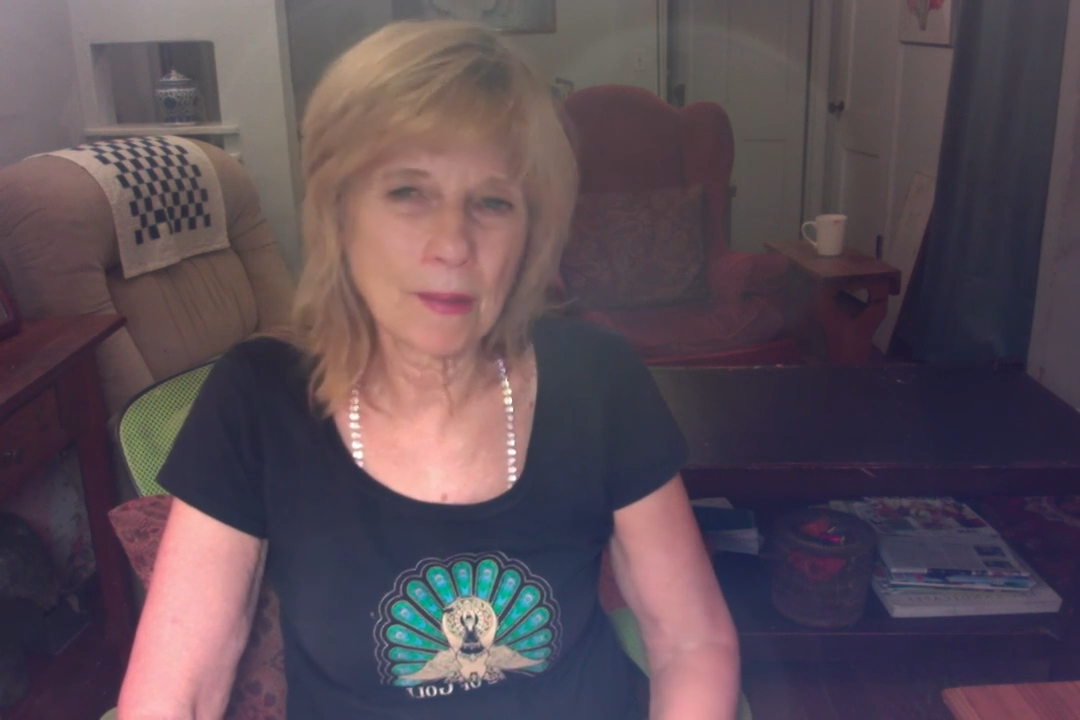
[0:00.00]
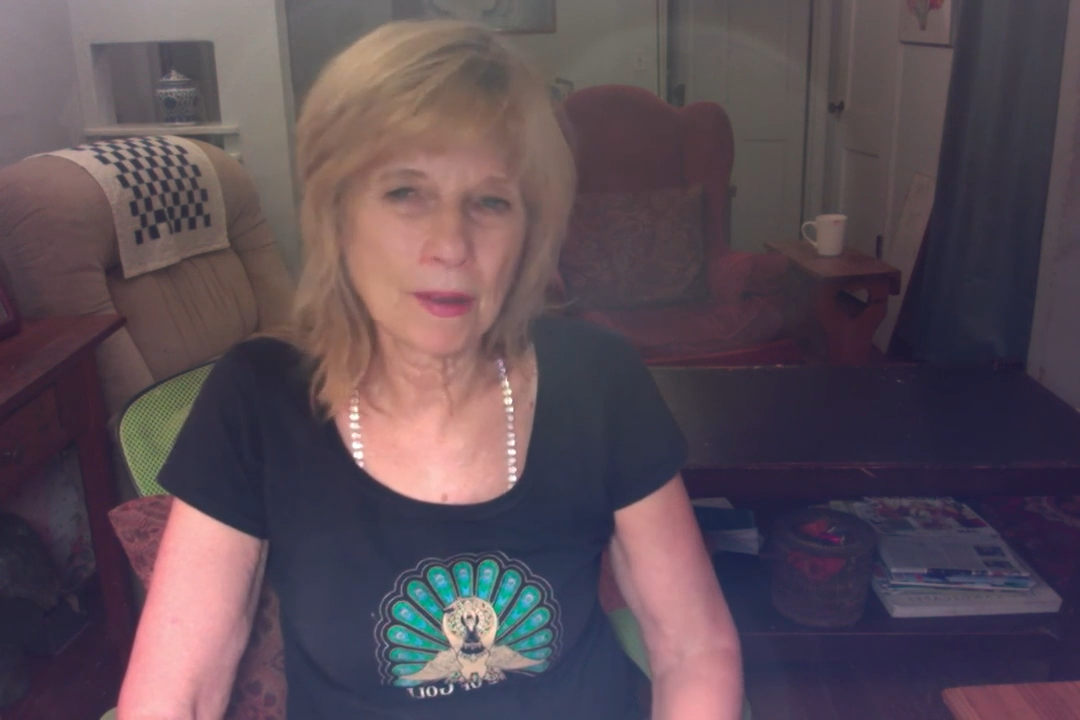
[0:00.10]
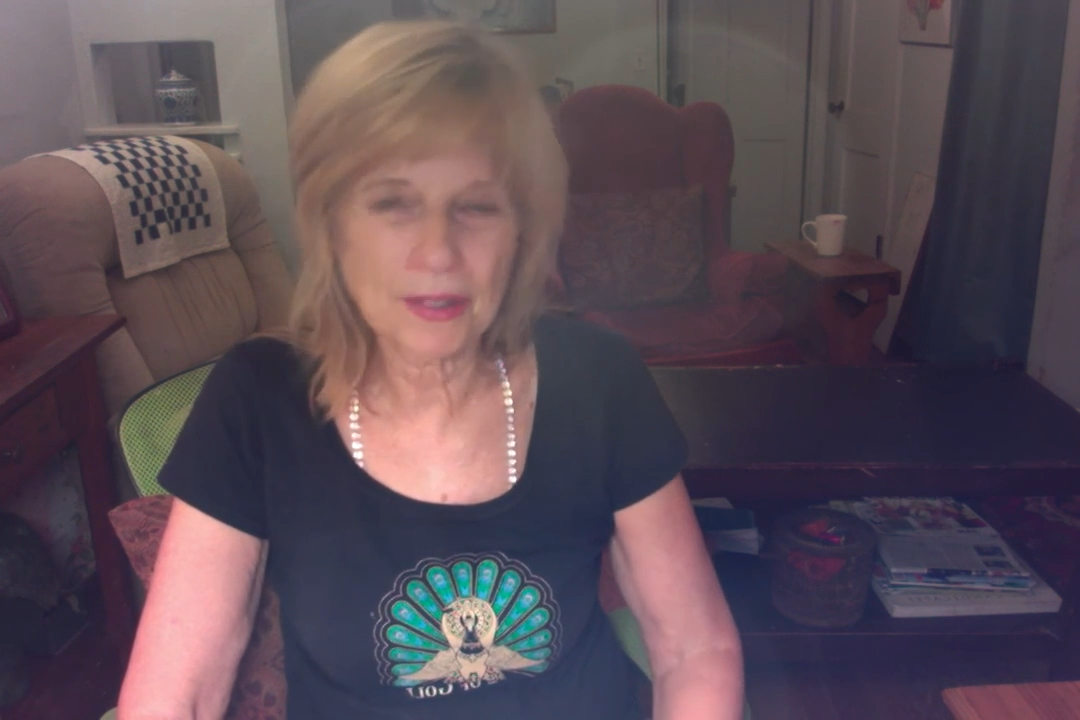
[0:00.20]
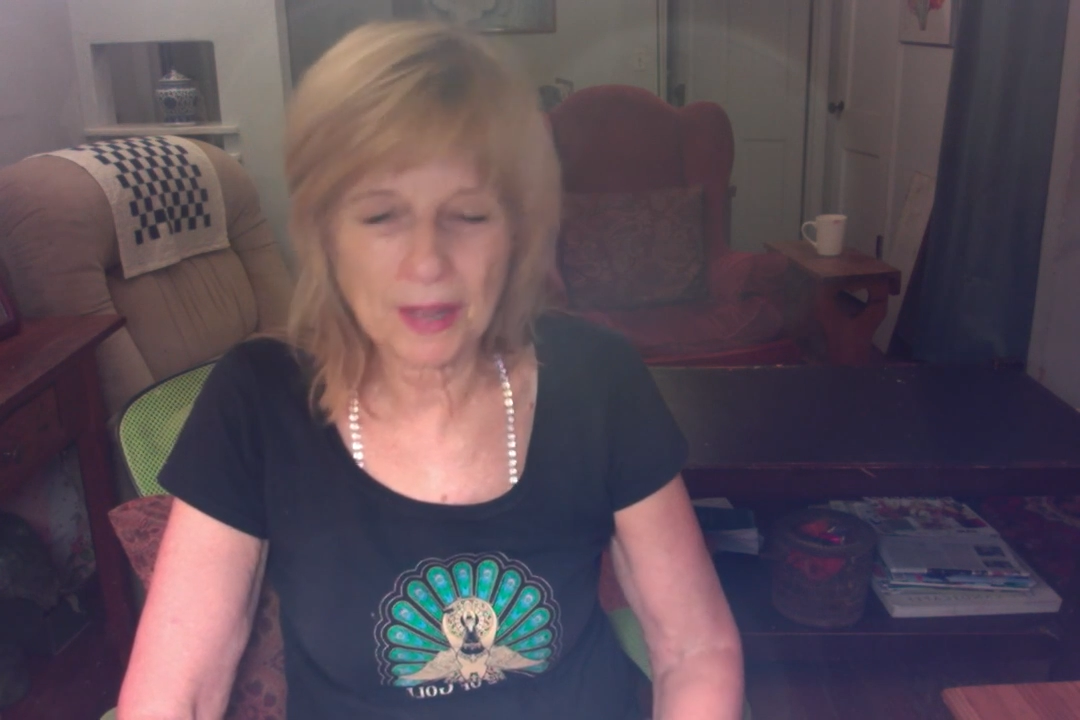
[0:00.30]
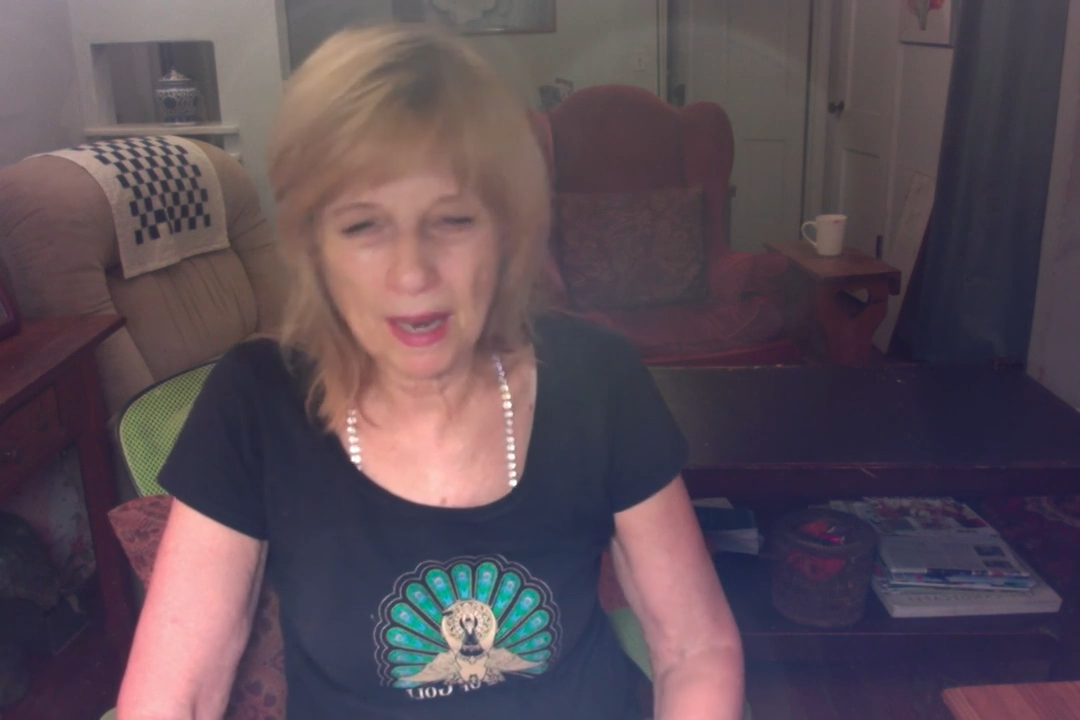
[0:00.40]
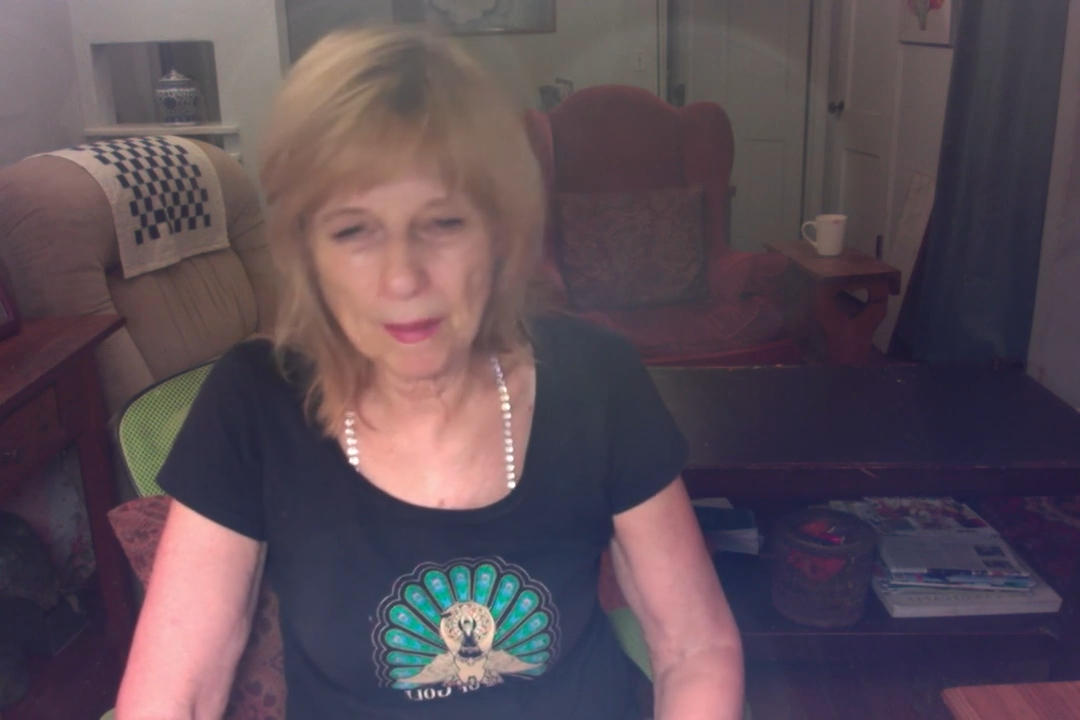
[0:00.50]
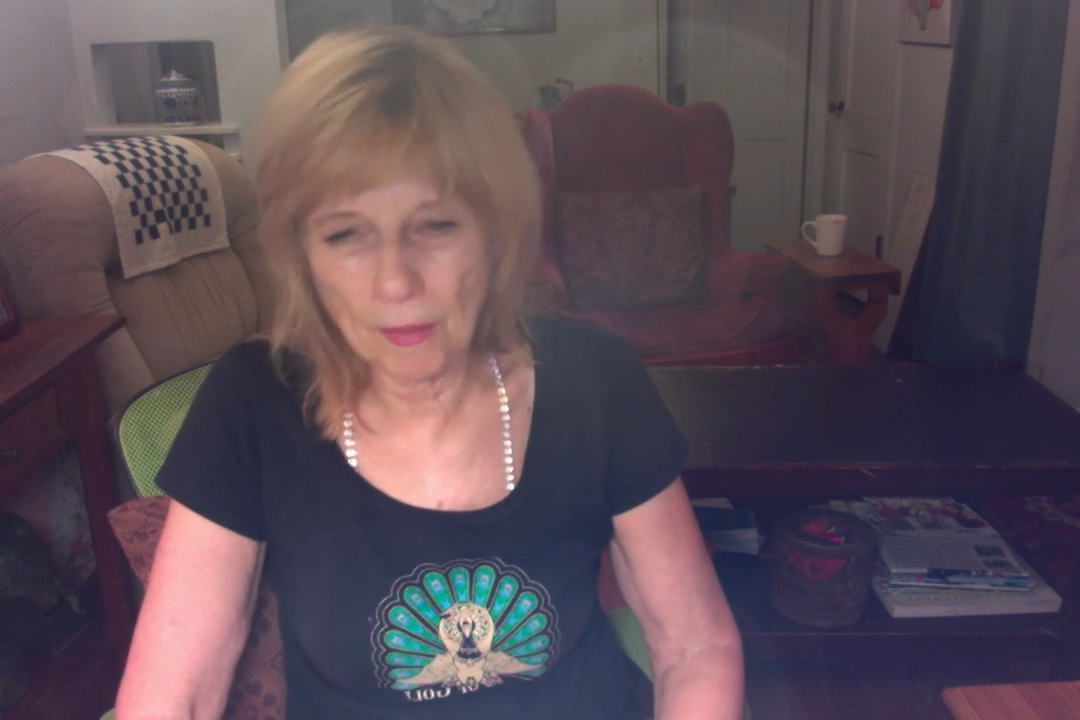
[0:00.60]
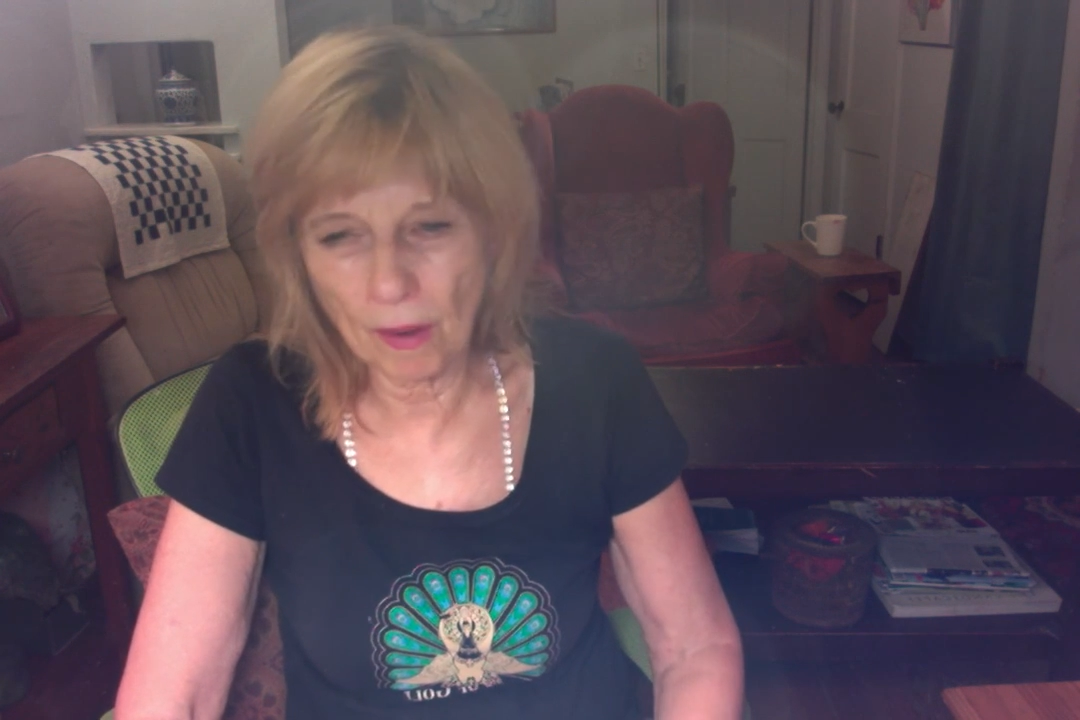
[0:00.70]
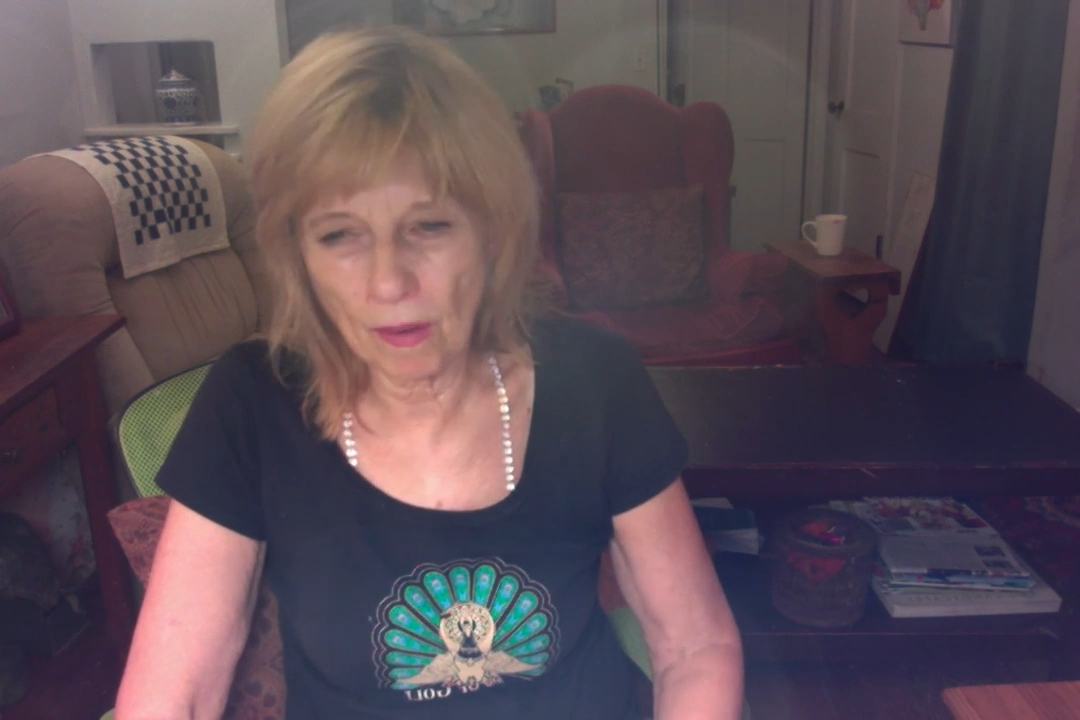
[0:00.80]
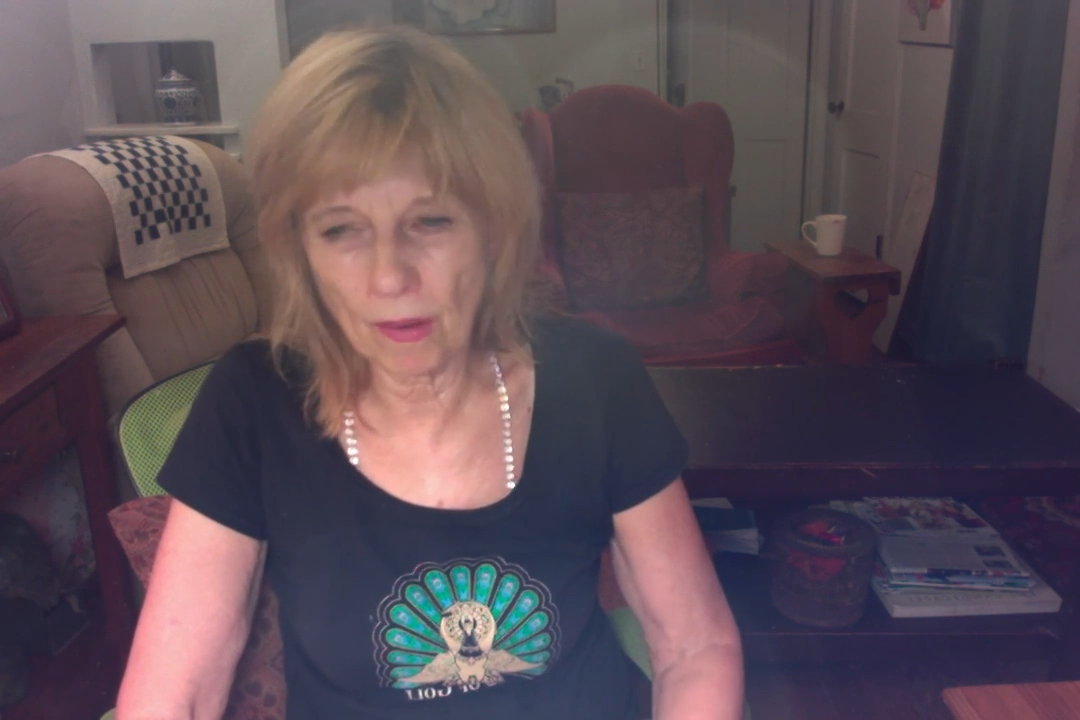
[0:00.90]

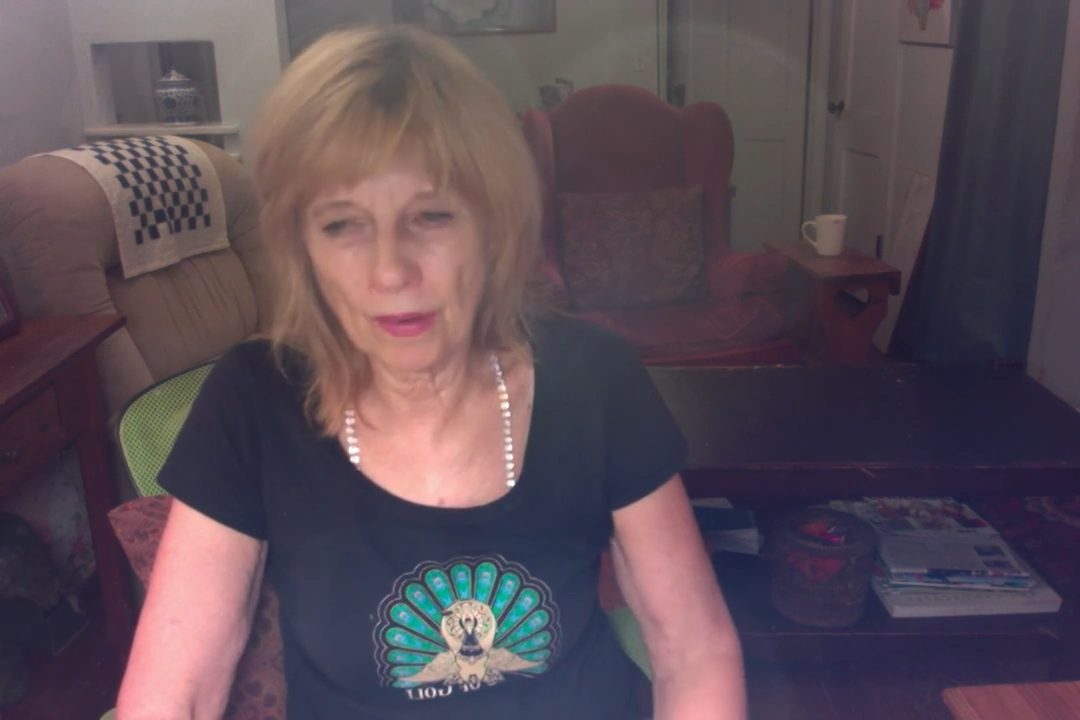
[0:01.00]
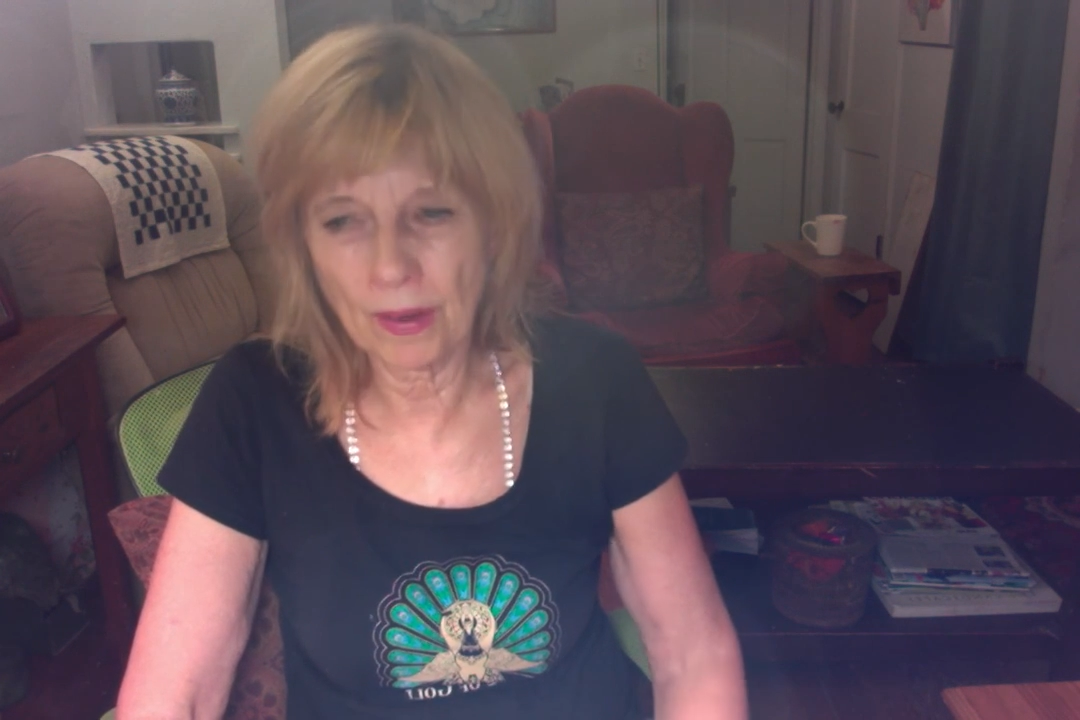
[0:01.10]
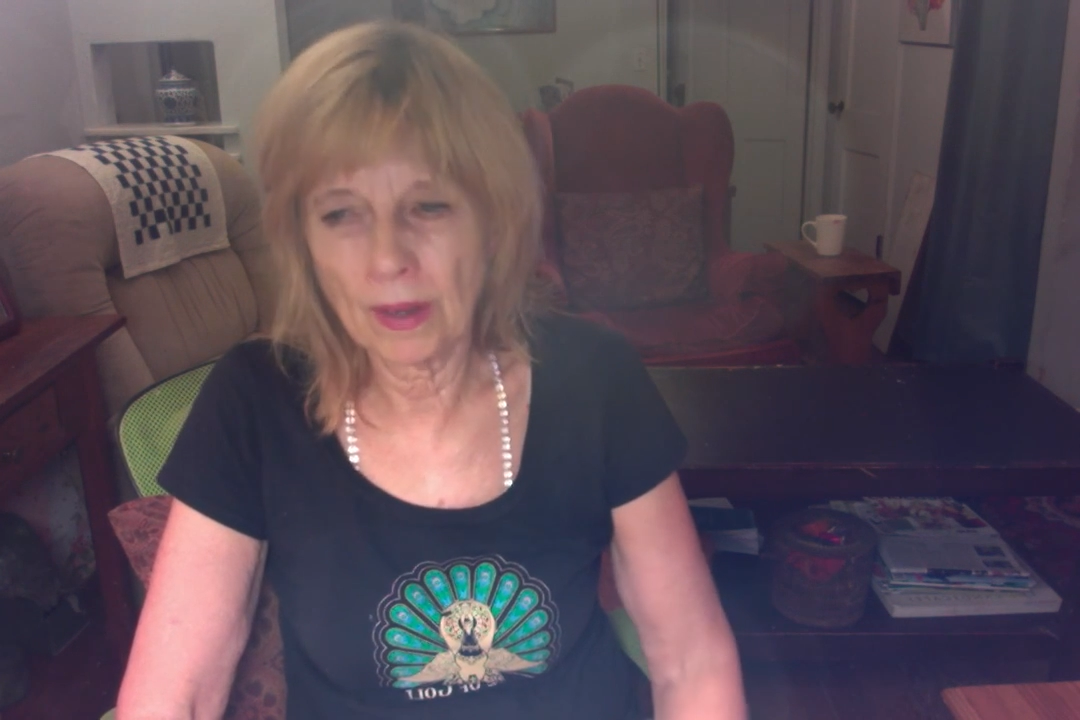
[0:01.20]
old,